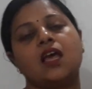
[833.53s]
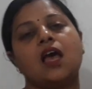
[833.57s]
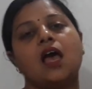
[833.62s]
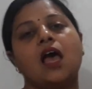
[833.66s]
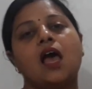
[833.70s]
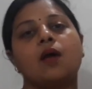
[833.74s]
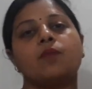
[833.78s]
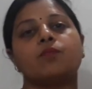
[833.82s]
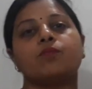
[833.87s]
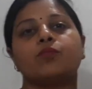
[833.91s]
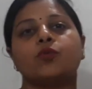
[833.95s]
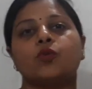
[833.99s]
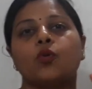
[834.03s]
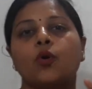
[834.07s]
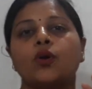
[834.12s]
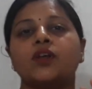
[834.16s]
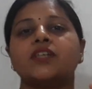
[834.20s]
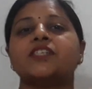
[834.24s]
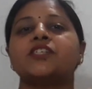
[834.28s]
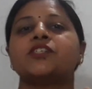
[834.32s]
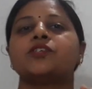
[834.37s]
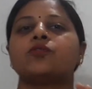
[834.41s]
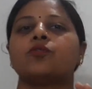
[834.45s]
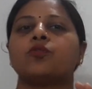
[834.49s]

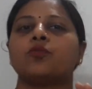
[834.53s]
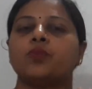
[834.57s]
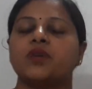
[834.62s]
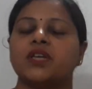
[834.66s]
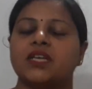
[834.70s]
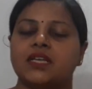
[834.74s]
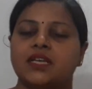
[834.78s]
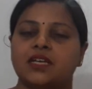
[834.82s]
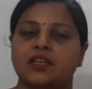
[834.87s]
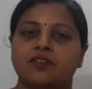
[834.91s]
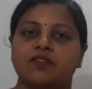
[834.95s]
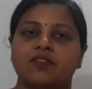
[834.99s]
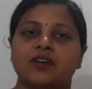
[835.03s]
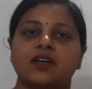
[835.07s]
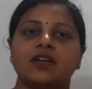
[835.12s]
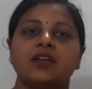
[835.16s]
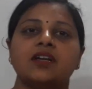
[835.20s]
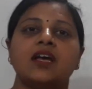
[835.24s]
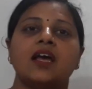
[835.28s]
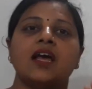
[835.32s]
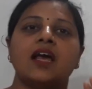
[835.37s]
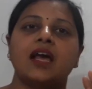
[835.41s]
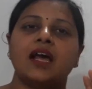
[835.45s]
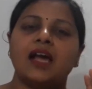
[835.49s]
Employees should be
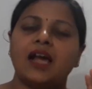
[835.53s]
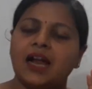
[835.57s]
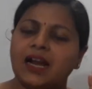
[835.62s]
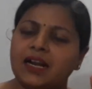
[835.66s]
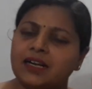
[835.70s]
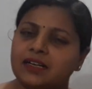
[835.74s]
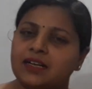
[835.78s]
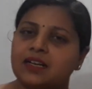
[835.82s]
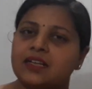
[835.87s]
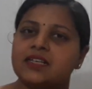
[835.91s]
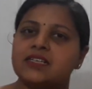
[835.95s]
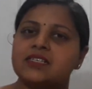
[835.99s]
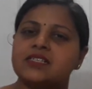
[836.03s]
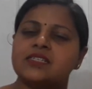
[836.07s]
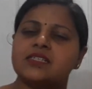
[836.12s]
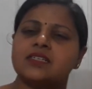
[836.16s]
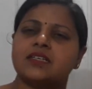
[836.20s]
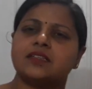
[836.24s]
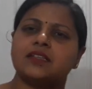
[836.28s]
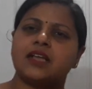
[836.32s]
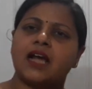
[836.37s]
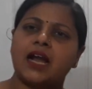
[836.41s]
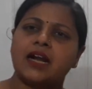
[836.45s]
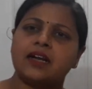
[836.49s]
given at
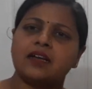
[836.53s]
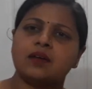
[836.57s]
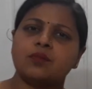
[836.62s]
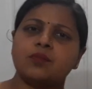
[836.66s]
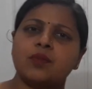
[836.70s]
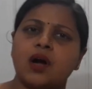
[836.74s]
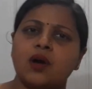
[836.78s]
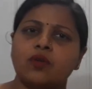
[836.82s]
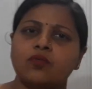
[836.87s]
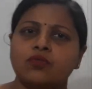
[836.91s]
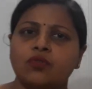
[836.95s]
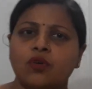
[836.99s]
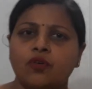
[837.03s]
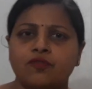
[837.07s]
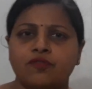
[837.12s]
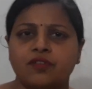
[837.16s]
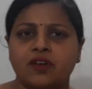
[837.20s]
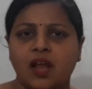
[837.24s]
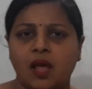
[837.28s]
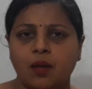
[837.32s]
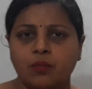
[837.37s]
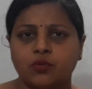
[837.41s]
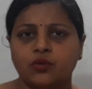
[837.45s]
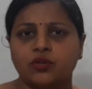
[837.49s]
least that amount of
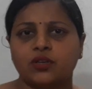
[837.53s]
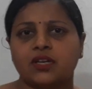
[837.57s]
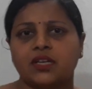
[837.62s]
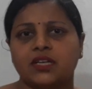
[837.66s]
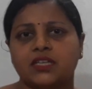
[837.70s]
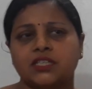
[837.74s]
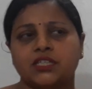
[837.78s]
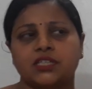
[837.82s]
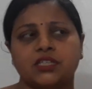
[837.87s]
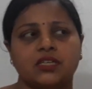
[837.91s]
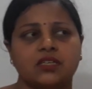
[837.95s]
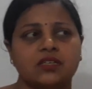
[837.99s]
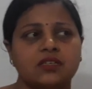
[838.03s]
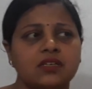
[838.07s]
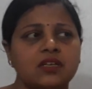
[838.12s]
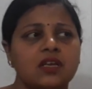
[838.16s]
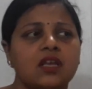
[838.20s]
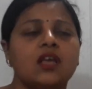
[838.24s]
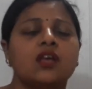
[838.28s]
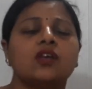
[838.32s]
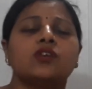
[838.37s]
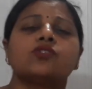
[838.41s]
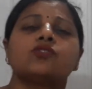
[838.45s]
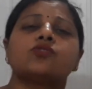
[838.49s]
remuneration
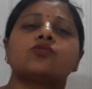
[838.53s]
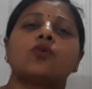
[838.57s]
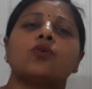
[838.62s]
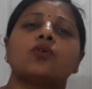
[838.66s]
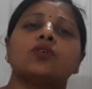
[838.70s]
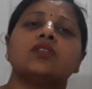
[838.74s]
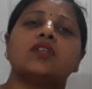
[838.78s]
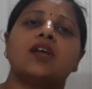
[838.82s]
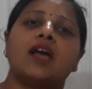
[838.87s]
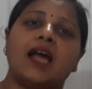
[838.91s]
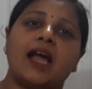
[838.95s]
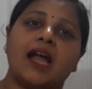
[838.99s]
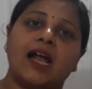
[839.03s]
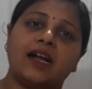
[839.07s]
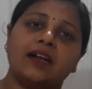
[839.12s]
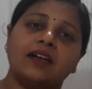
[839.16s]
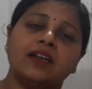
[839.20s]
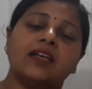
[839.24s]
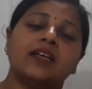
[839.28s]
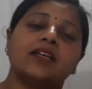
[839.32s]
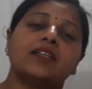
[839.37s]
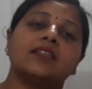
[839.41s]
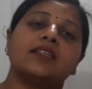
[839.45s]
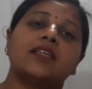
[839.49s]
so that
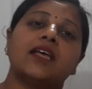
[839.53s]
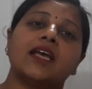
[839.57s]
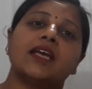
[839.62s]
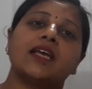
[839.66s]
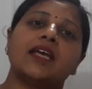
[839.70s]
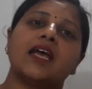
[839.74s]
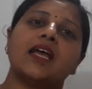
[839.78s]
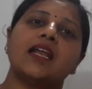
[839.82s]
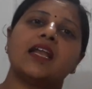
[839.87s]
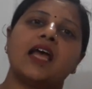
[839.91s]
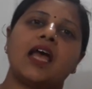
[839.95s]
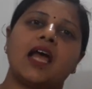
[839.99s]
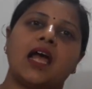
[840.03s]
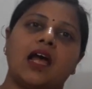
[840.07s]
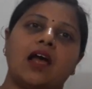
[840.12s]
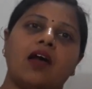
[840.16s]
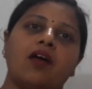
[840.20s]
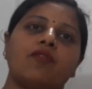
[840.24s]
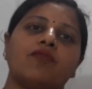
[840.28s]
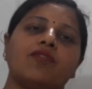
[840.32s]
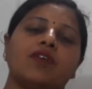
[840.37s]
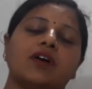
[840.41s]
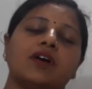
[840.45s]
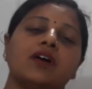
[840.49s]
they can
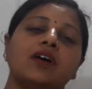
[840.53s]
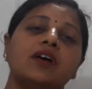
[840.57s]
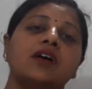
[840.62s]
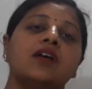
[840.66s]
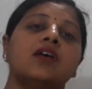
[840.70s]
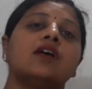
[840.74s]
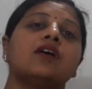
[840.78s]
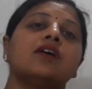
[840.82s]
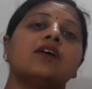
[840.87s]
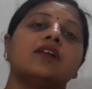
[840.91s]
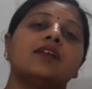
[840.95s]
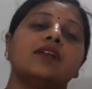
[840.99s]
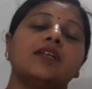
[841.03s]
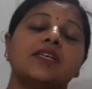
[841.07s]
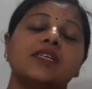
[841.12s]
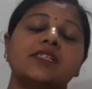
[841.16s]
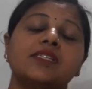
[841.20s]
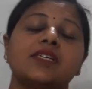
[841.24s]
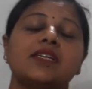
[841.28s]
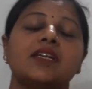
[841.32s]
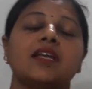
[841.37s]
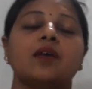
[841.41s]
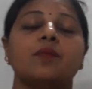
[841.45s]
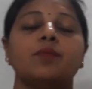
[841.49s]
have a
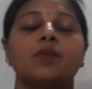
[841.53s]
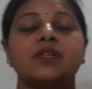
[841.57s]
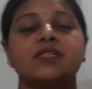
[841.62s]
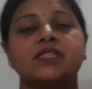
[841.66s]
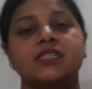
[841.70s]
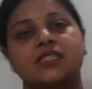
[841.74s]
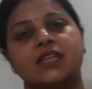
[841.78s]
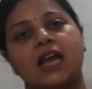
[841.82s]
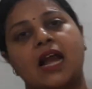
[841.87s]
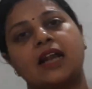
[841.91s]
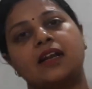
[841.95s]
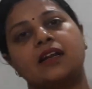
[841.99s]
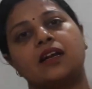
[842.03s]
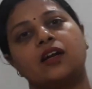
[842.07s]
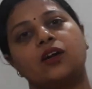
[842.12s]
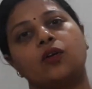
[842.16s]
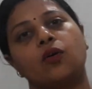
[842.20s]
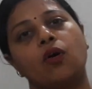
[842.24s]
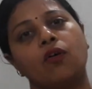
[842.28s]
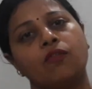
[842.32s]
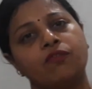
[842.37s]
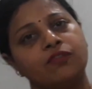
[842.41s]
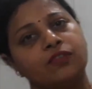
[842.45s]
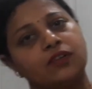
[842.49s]
reasonable standard
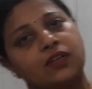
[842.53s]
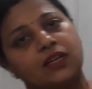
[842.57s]
of